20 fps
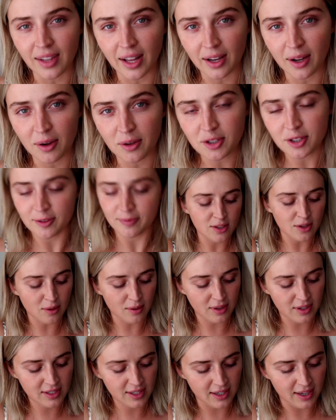Lagos.
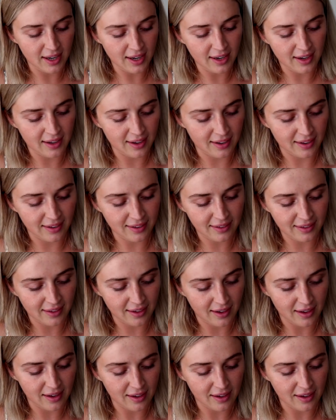So today is